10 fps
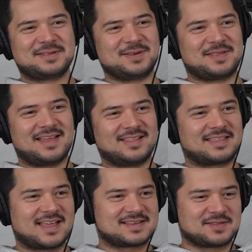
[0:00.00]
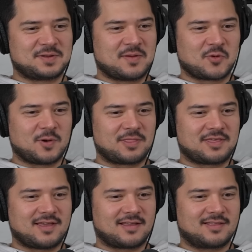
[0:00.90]
dude, they like that's the number one
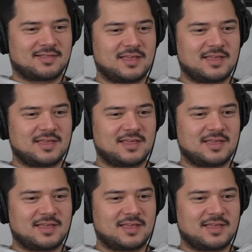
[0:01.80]
thing.